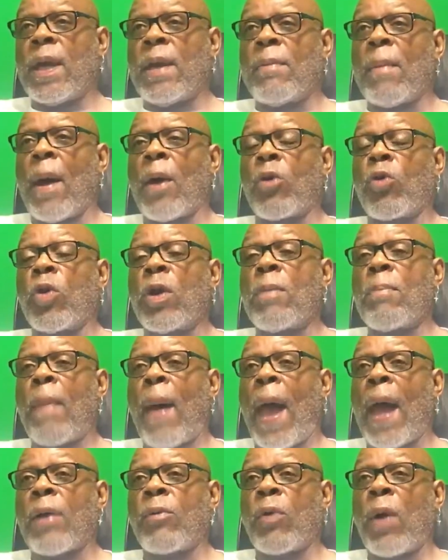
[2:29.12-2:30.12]
key, my green
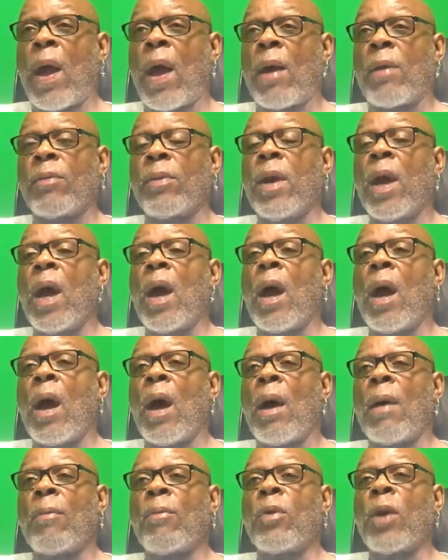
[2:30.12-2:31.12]
background,
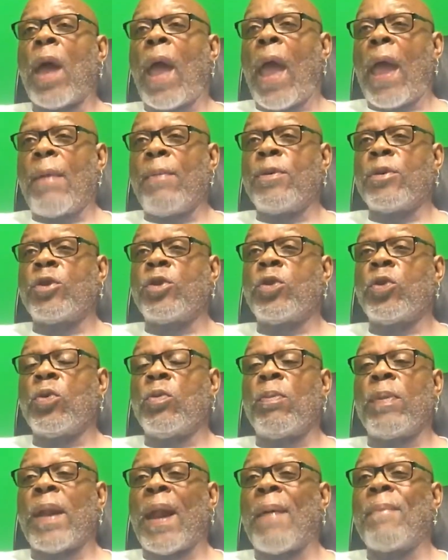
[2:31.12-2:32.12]
able
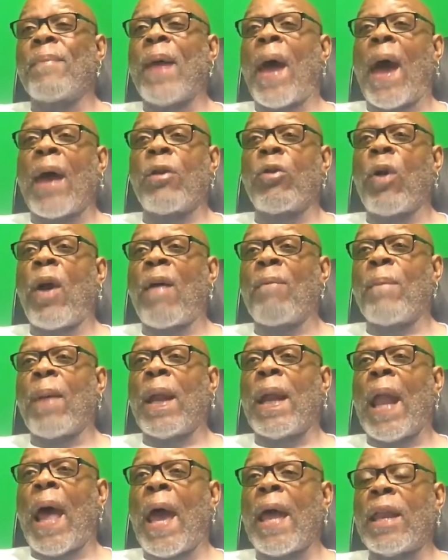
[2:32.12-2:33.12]
to, but I don't have
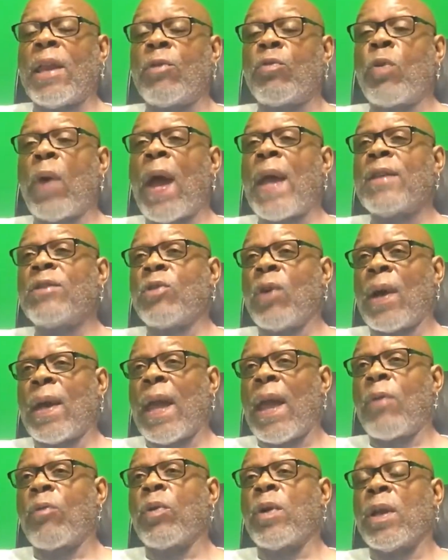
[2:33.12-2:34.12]
my lighting right, so I
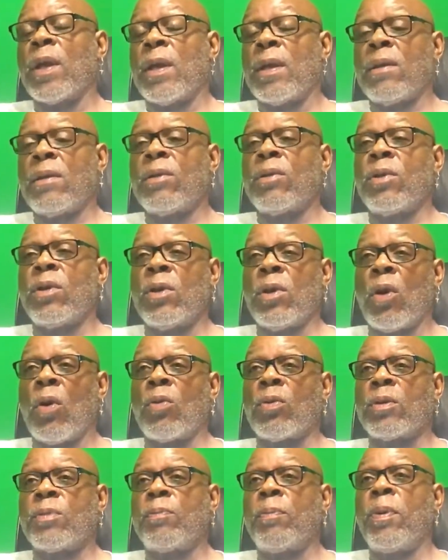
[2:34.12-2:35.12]
can't really
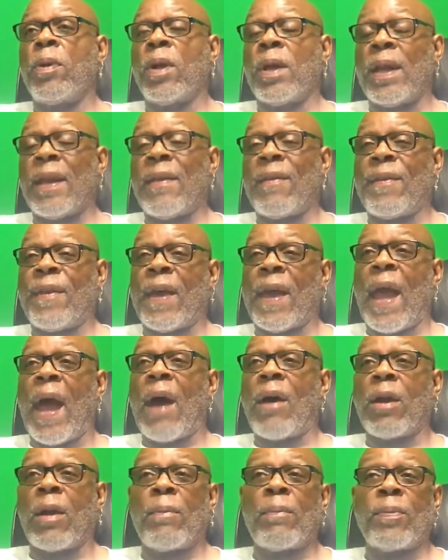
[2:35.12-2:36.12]
pull anything
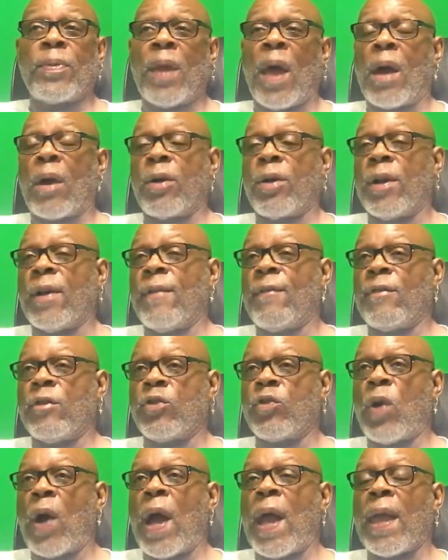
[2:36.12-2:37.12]
out. I'm not going to
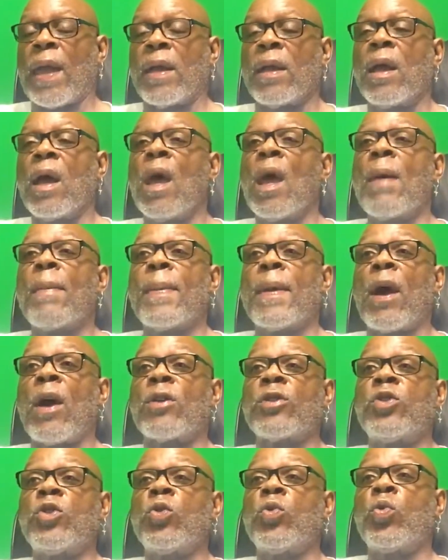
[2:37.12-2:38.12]
even try it
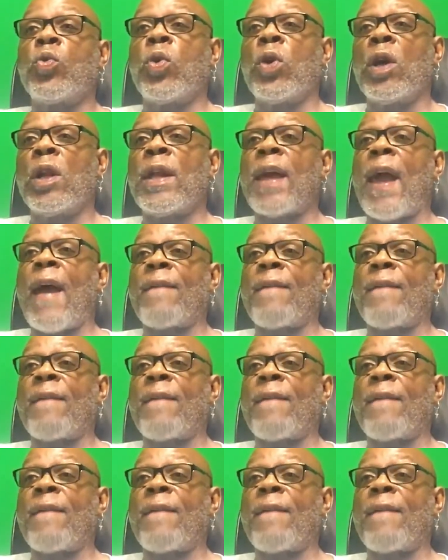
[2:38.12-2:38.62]
because you really